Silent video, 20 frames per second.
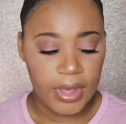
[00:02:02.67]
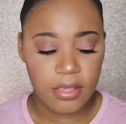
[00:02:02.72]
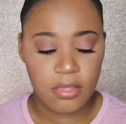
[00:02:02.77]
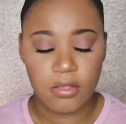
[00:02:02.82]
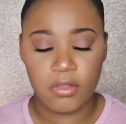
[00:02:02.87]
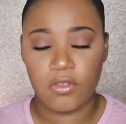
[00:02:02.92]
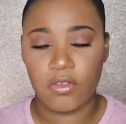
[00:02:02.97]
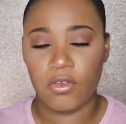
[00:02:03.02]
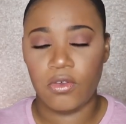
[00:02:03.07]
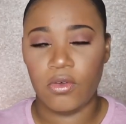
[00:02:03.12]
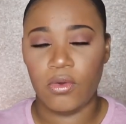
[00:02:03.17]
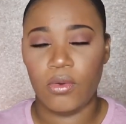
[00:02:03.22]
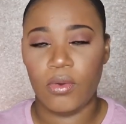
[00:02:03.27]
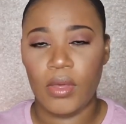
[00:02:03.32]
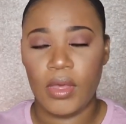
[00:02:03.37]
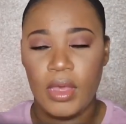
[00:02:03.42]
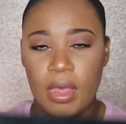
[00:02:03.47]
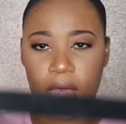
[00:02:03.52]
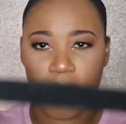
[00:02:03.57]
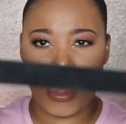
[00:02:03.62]
like to do
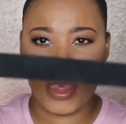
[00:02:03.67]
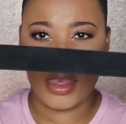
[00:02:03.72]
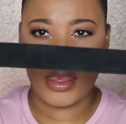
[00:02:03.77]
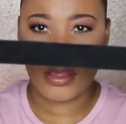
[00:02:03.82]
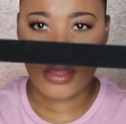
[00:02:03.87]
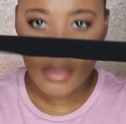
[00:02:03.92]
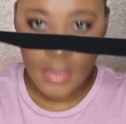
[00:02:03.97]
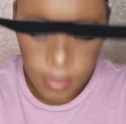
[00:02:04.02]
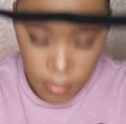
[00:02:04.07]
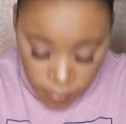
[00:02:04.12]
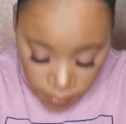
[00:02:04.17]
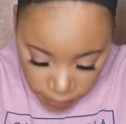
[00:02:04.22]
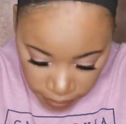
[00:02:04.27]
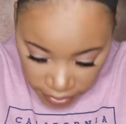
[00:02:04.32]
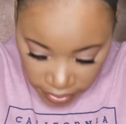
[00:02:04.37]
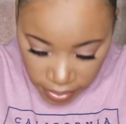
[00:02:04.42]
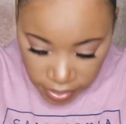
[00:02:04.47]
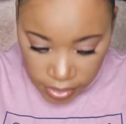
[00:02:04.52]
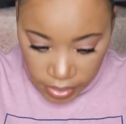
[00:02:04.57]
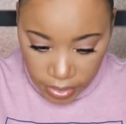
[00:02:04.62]
is
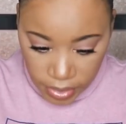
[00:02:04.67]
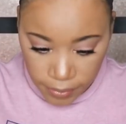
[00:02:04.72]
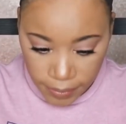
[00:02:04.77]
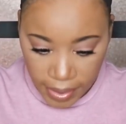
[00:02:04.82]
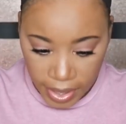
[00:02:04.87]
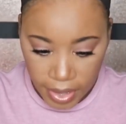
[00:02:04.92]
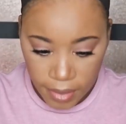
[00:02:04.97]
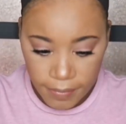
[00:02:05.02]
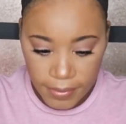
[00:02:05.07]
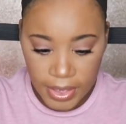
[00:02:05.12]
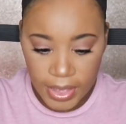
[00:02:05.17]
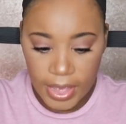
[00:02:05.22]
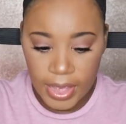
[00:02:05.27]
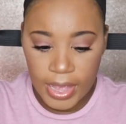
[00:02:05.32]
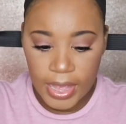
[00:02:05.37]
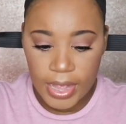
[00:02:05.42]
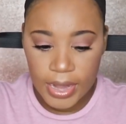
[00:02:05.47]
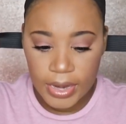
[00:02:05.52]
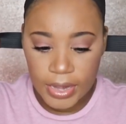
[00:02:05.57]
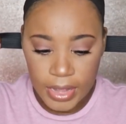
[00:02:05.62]
put this in the back of my
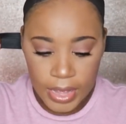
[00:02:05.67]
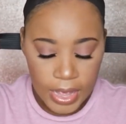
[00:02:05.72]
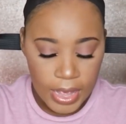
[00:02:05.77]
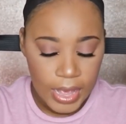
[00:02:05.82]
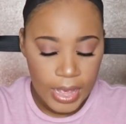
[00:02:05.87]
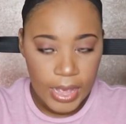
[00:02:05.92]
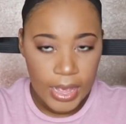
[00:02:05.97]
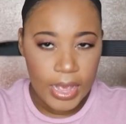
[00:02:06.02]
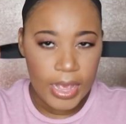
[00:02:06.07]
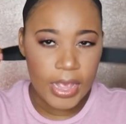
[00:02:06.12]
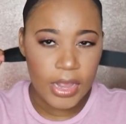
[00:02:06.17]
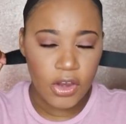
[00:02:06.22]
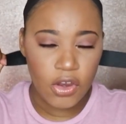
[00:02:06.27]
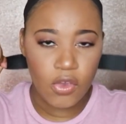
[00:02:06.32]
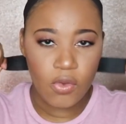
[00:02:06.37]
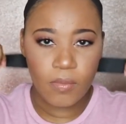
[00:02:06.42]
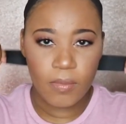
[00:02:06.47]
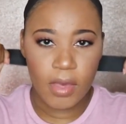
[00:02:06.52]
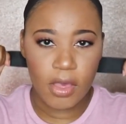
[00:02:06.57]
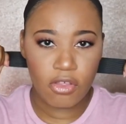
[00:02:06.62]
head and
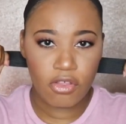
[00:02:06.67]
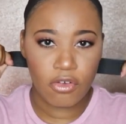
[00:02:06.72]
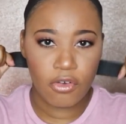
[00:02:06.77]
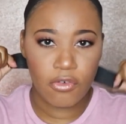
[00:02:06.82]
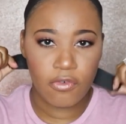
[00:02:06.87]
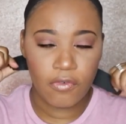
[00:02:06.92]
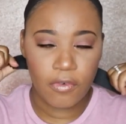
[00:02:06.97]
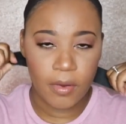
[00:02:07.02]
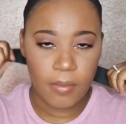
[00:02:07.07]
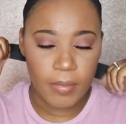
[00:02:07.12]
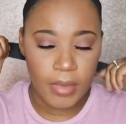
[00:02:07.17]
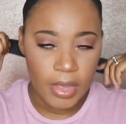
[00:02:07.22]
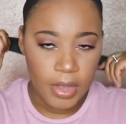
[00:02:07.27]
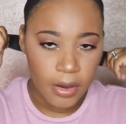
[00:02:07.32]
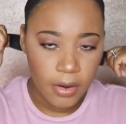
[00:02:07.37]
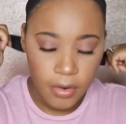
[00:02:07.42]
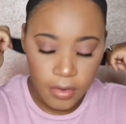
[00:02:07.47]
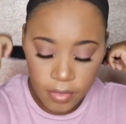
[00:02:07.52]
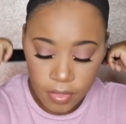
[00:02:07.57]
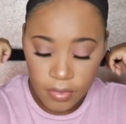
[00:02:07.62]
you measure from
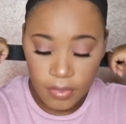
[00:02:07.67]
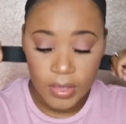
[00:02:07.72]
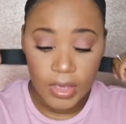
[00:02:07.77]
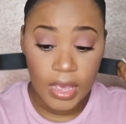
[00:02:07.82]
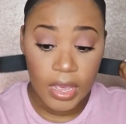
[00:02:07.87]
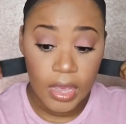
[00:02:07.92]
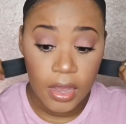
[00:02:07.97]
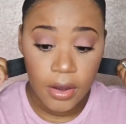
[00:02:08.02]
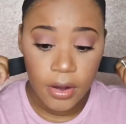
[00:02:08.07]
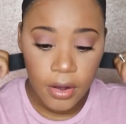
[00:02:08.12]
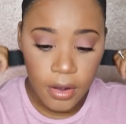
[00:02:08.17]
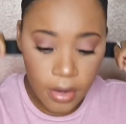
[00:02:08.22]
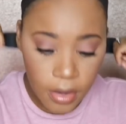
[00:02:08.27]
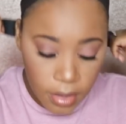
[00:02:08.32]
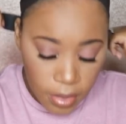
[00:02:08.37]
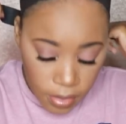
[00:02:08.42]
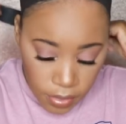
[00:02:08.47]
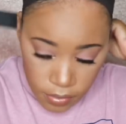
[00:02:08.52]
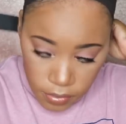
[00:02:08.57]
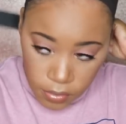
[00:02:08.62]
ear to ear.
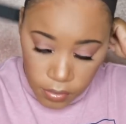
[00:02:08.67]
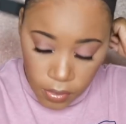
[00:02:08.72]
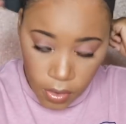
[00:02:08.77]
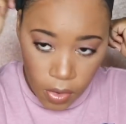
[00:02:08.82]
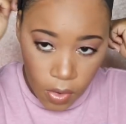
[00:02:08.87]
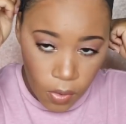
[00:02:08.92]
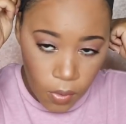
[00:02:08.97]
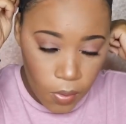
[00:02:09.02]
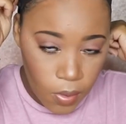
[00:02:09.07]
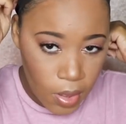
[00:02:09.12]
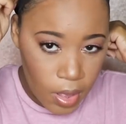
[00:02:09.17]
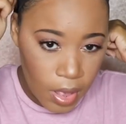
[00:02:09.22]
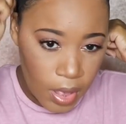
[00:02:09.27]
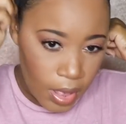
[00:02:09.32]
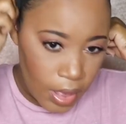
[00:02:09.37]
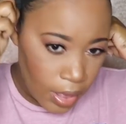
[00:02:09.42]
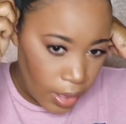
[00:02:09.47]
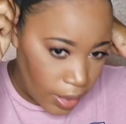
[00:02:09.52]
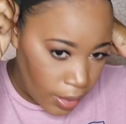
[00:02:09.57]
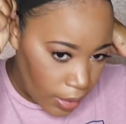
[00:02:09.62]
So
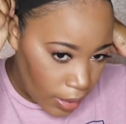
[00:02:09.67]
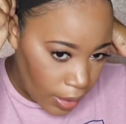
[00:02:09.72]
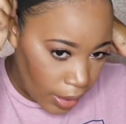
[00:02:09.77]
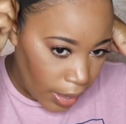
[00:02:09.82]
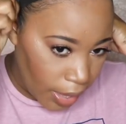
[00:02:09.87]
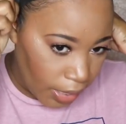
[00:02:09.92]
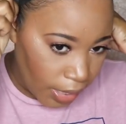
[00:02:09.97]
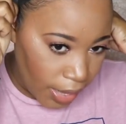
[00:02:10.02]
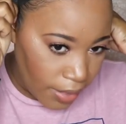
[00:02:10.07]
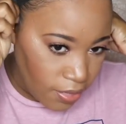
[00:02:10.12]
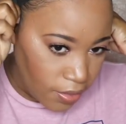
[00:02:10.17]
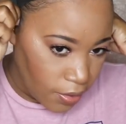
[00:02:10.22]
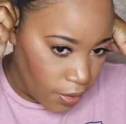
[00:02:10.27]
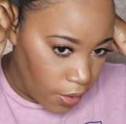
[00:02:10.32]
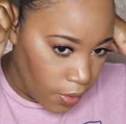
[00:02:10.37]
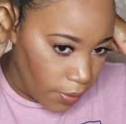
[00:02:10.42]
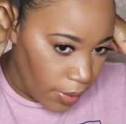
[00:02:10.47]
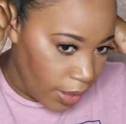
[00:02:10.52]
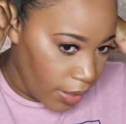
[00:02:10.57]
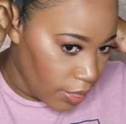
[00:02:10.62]
I like to
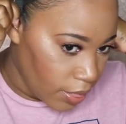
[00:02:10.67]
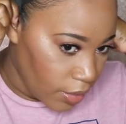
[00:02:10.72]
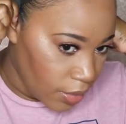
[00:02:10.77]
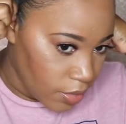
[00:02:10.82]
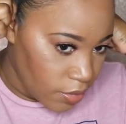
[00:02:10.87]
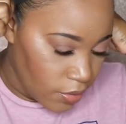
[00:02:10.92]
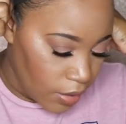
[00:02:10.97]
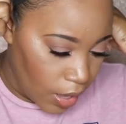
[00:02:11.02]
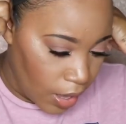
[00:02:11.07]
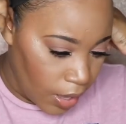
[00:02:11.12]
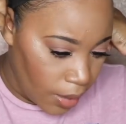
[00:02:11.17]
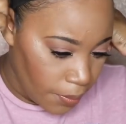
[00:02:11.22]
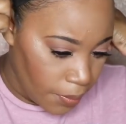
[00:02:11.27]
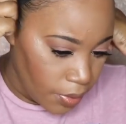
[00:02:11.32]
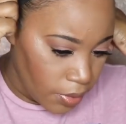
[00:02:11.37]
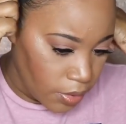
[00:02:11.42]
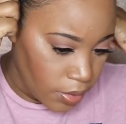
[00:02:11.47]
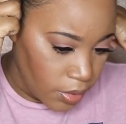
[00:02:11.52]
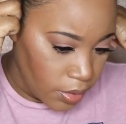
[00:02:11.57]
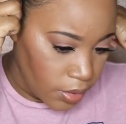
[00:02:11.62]
go at the top